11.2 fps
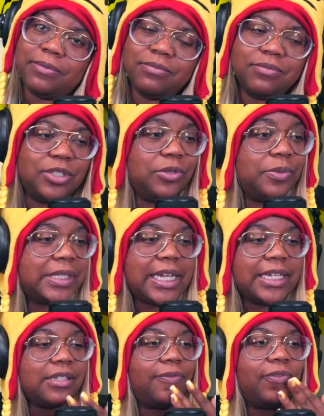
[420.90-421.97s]
You would
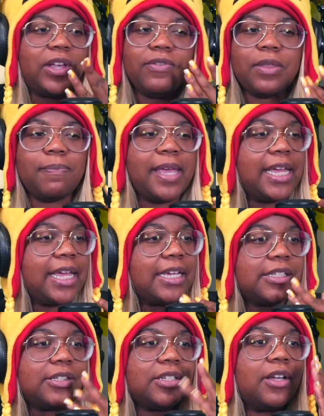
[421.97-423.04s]
taste the flavor of the
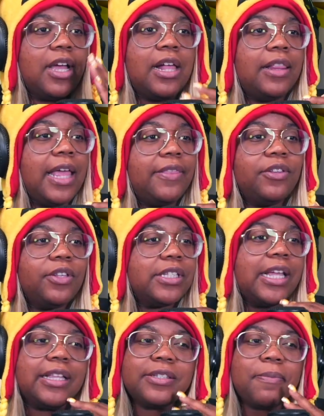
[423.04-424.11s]
pancakes as you, and it looks
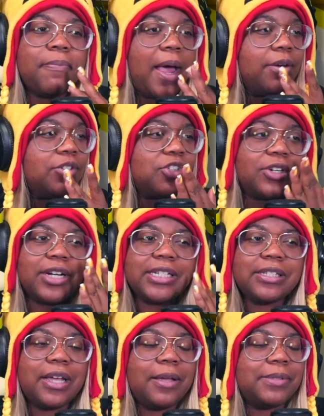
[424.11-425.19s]
like some powdered sugar
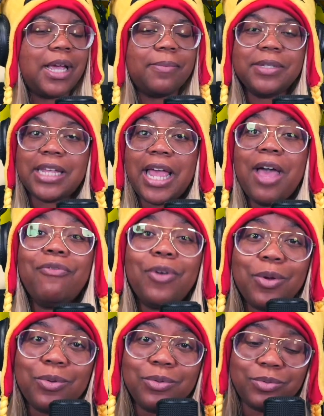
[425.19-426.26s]
up top is
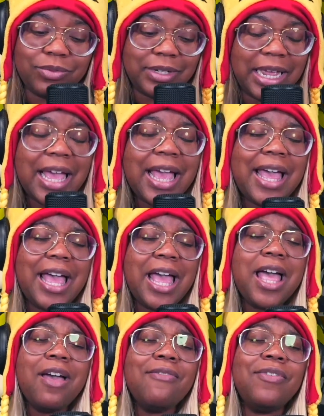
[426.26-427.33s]
heaven,
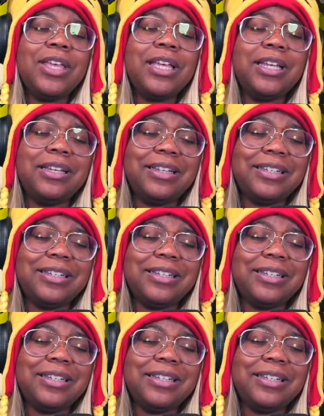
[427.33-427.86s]
heaven.